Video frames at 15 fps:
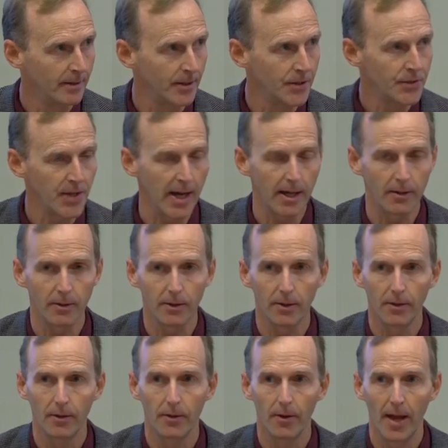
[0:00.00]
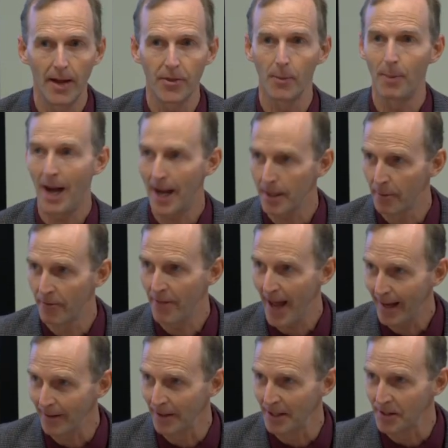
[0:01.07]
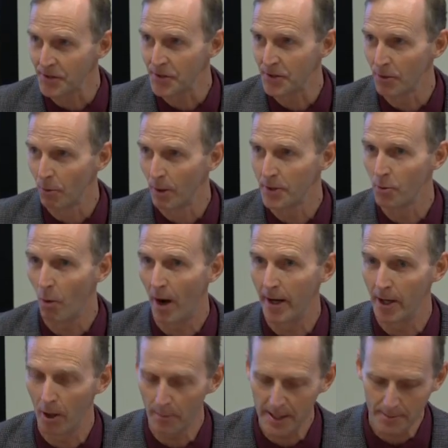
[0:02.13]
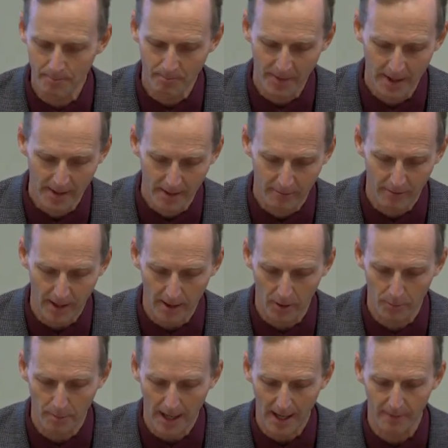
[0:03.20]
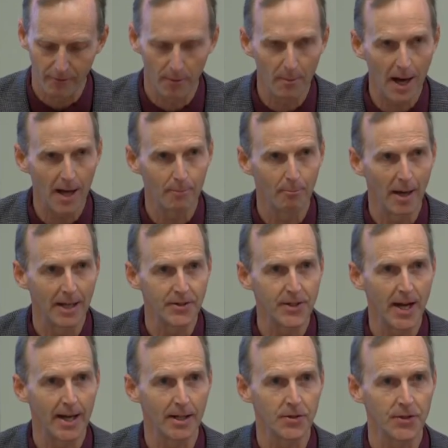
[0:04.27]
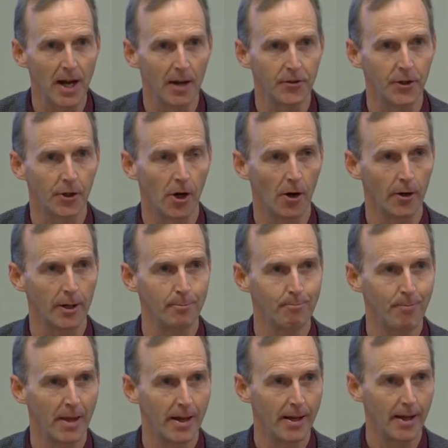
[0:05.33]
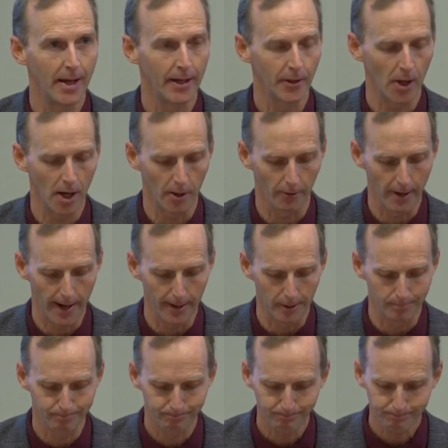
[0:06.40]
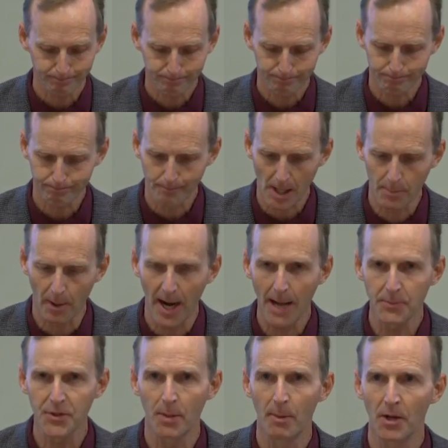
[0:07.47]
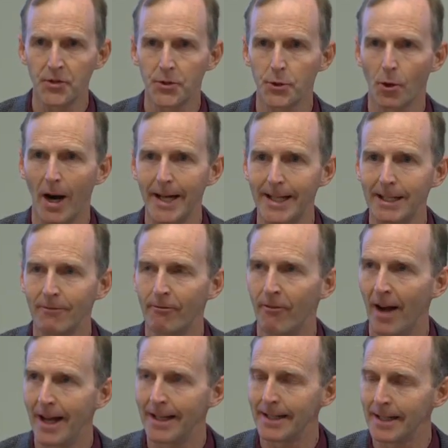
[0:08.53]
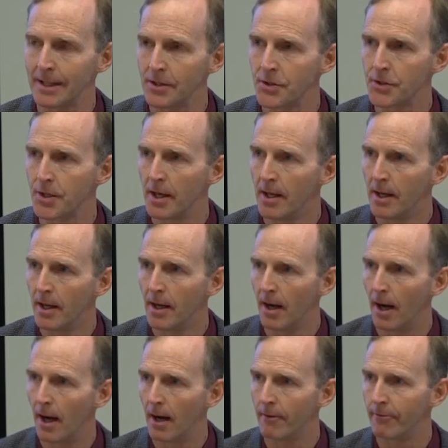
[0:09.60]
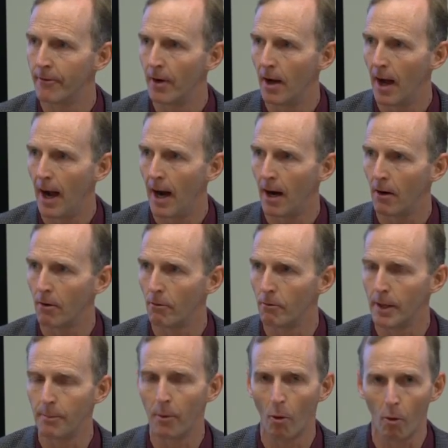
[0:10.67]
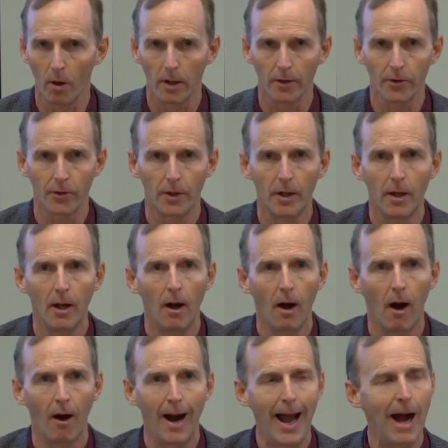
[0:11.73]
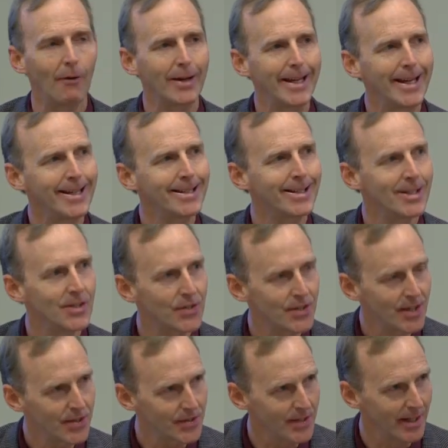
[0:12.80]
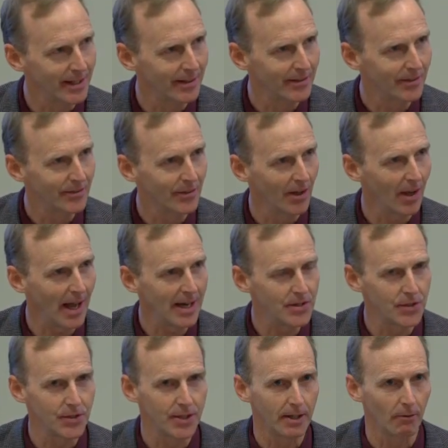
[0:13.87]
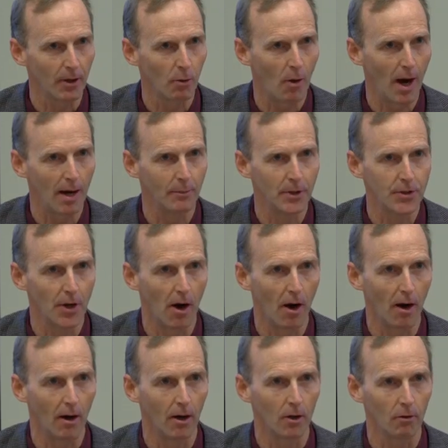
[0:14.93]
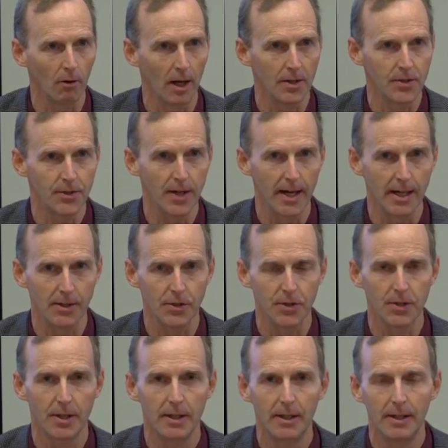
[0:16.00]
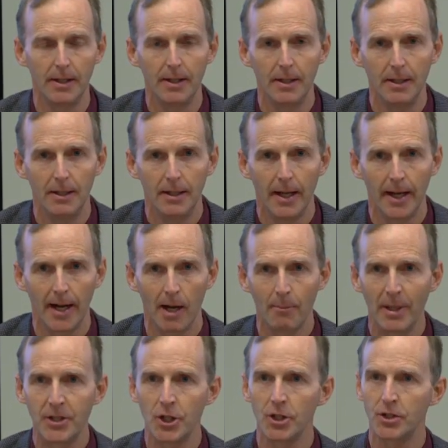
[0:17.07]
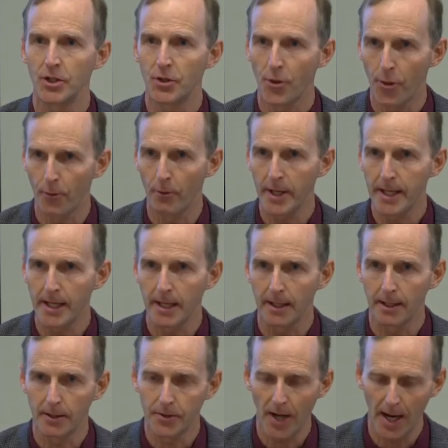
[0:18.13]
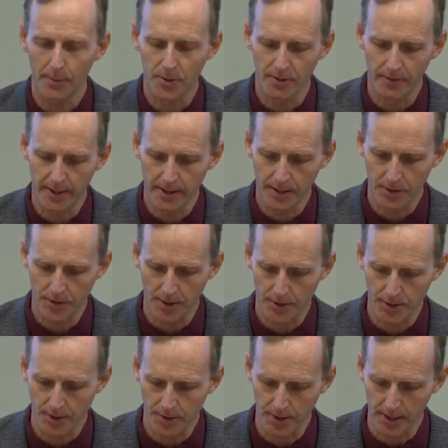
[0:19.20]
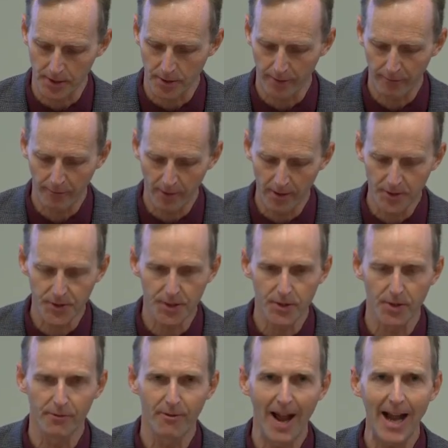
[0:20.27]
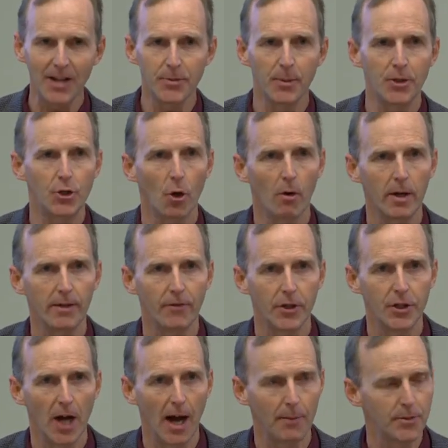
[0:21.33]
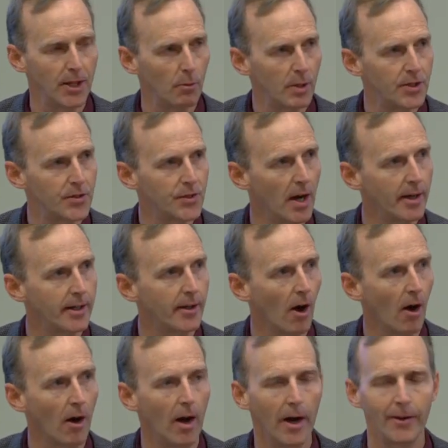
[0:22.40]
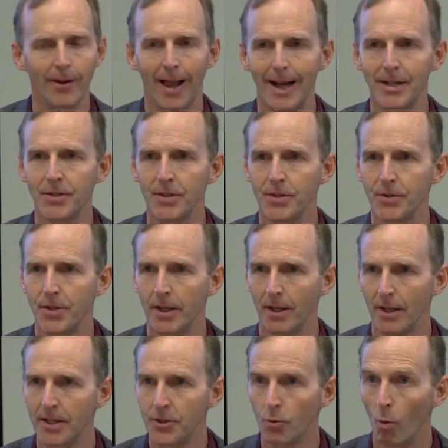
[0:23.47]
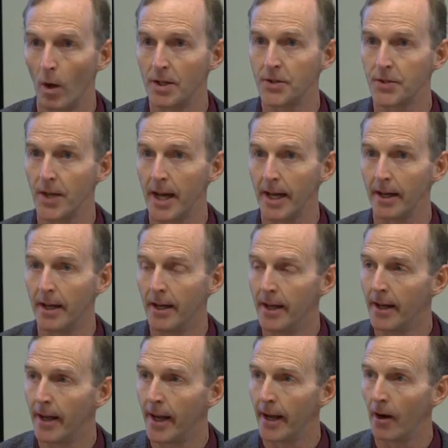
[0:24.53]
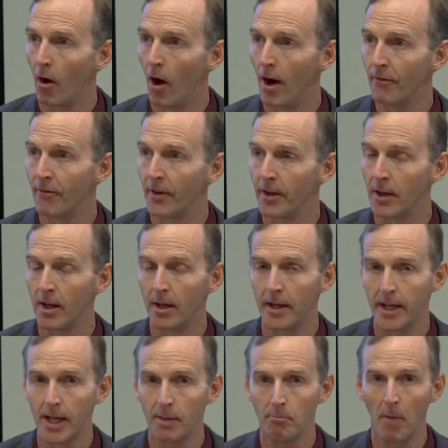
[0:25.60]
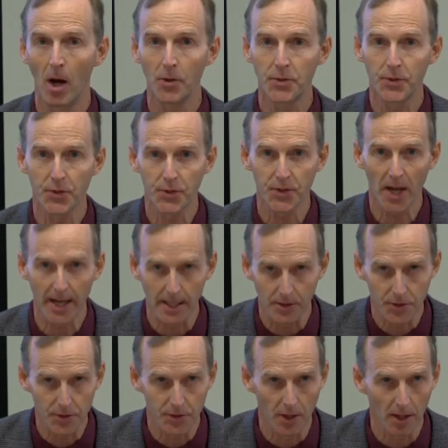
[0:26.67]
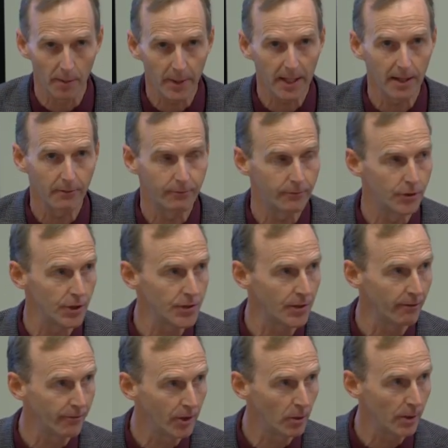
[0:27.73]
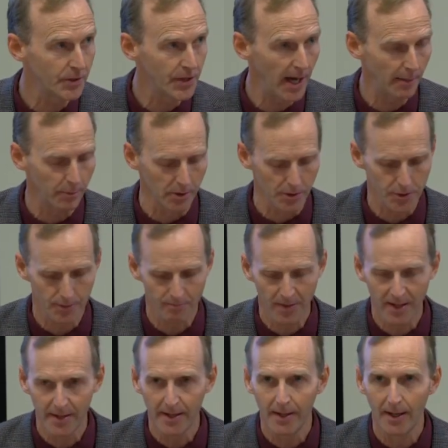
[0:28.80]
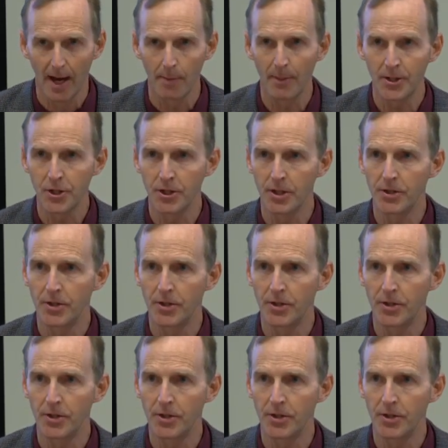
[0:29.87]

The state at the bottom of that list was Wyoming, followed by Vermont, Montana, South Dakota, and Colorado. Perhaps the most striking findings of our report are how inconsistent the licensing requirements are across states. And I'll mention just three types of inconsistencies. The first is the vast majority of the jobs that we studied are unlicensed in at least one state, and often in most states. So let me give just a few examples. I mentioned